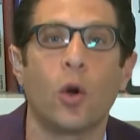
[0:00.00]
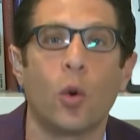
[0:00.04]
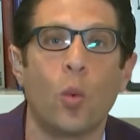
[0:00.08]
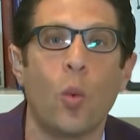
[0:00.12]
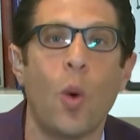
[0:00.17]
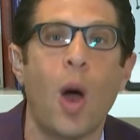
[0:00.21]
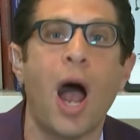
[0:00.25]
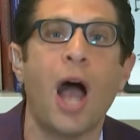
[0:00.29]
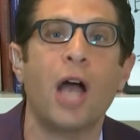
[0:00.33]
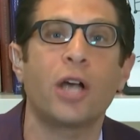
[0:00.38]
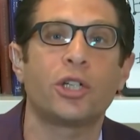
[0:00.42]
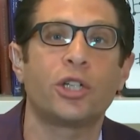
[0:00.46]
or
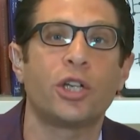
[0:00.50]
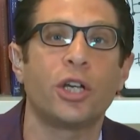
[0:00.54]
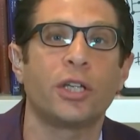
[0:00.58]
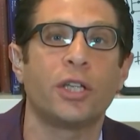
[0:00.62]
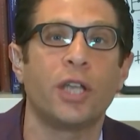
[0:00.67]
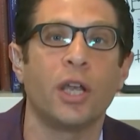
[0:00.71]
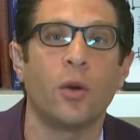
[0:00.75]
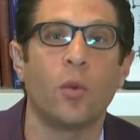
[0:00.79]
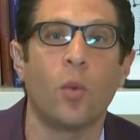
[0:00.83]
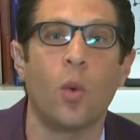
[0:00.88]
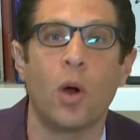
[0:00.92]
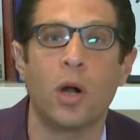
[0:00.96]

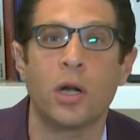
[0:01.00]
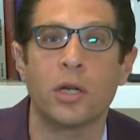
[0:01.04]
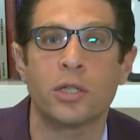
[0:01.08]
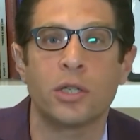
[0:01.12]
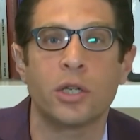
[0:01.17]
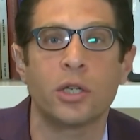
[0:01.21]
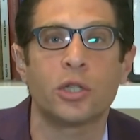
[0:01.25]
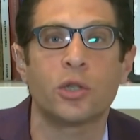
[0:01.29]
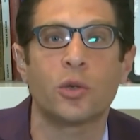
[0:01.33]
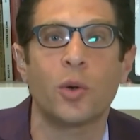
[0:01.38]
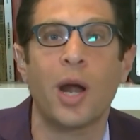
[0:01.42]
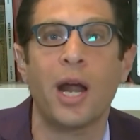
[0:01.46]
Washington wants
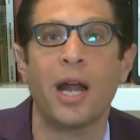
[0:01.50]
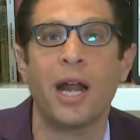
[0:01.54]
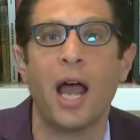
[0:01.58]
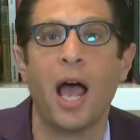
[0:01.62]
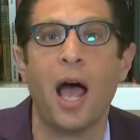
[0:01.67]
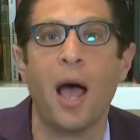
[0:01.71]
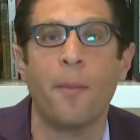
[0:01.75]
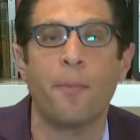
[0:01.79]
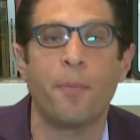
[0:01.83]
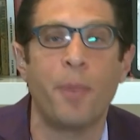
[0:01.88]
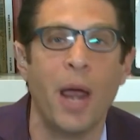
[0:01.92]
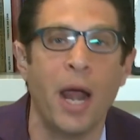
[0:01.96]
to trade
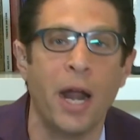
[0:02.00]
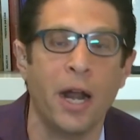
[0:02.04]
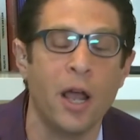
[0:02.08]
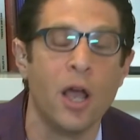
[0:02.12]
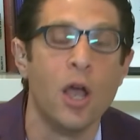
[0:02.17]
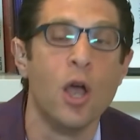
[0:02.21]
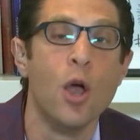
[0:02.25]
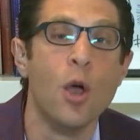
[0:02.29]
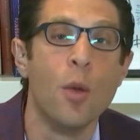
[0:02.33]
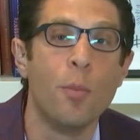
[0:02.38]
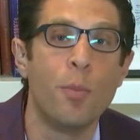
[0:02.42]
up and